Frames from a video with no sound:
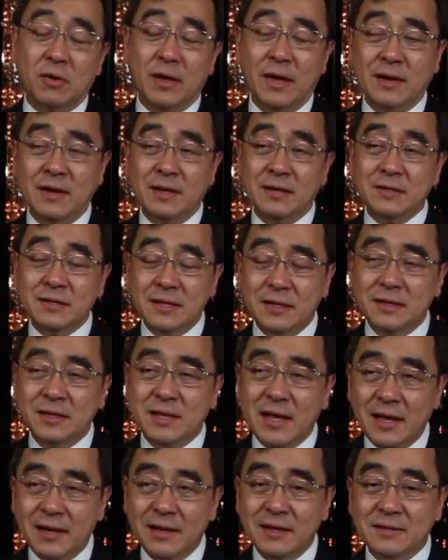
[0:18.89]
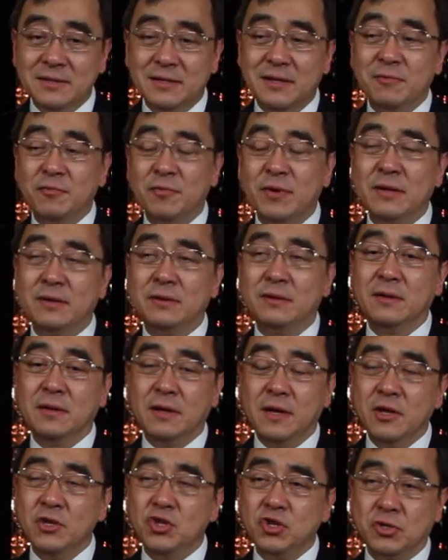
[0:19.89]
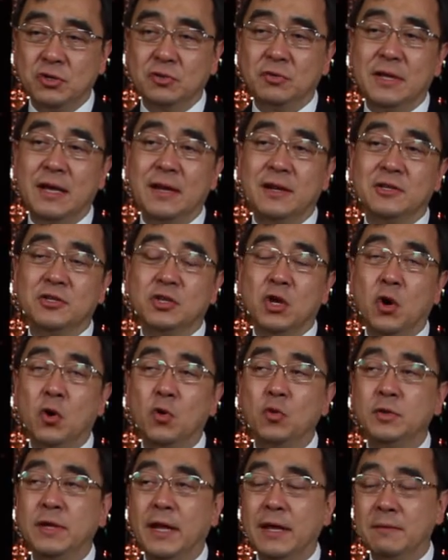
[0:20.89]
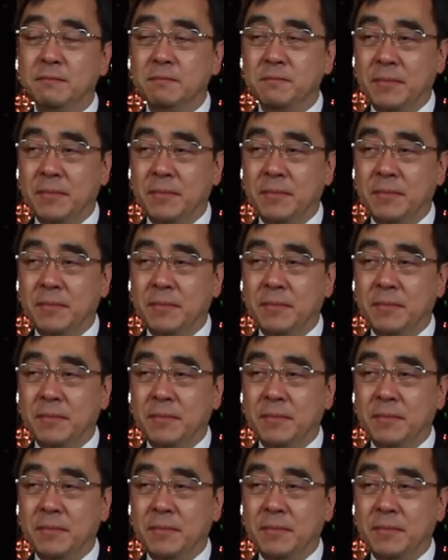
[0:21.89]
And indeed, that is the real issue that is holding